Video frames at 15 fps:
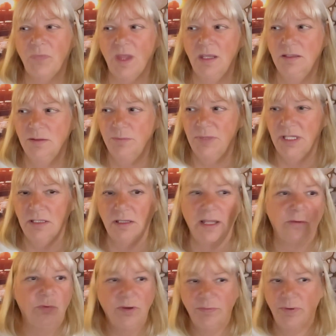in the middle,
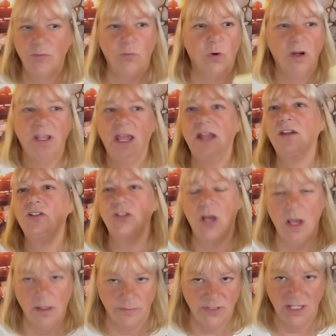like we've been working at a
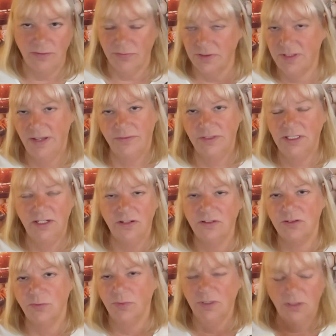job, say, for 7
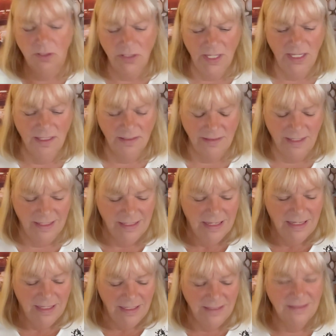years, and we're looking and saying,
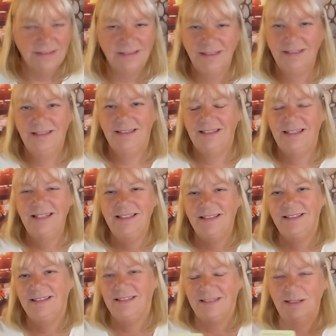is this
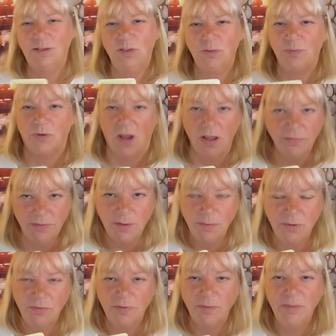still
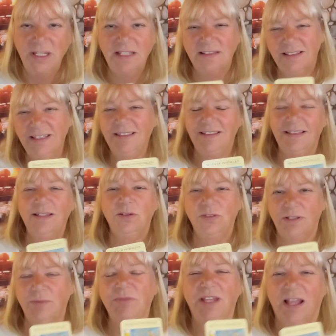profitable for me? Is this still
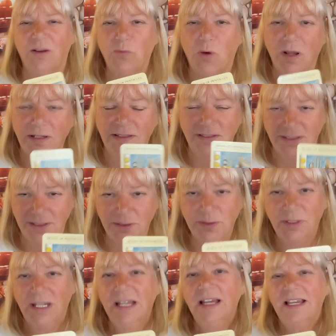something I want to do?
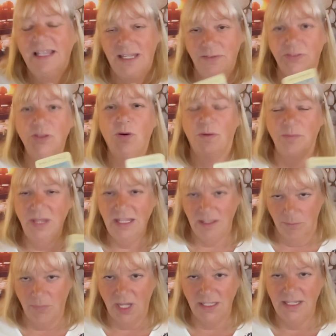Even though I'm
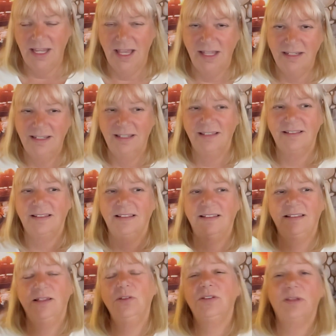making money at it, is it
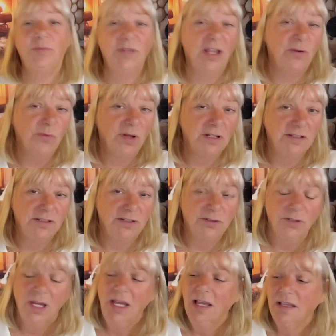still something I want to
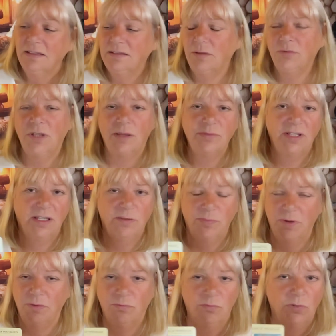do? Sometimes it can
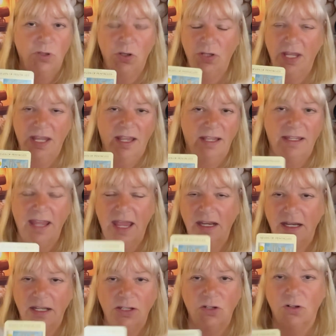be looking again
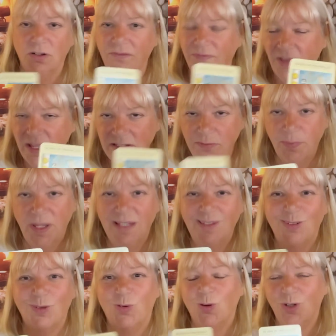at your
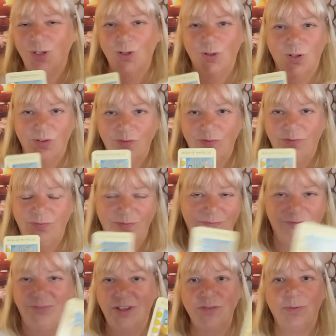investments or your
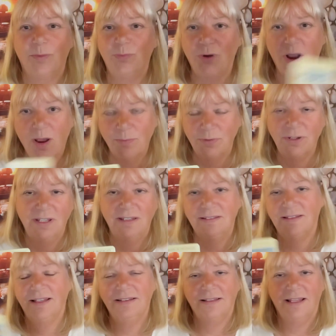investment properties,
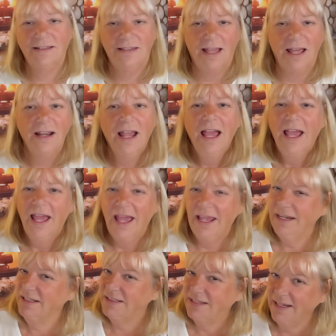things like that,
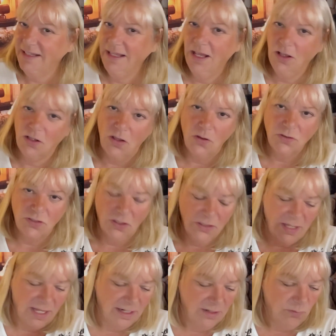and taking a close look
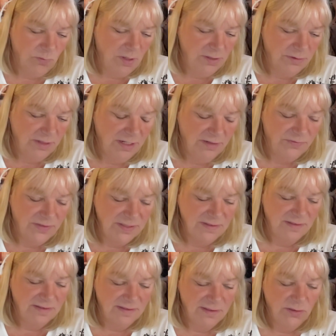at it and wondering if this
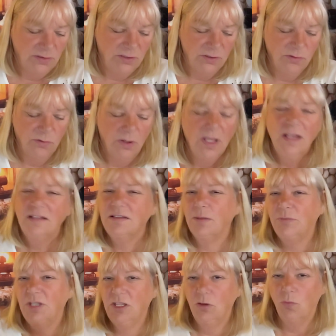is still
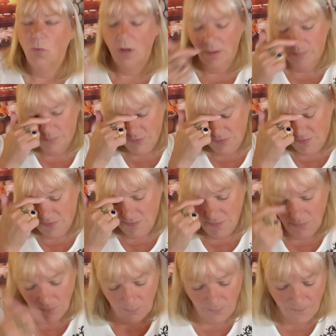something you want to
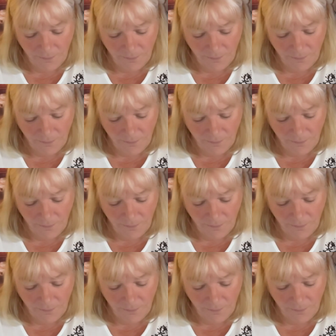pursue.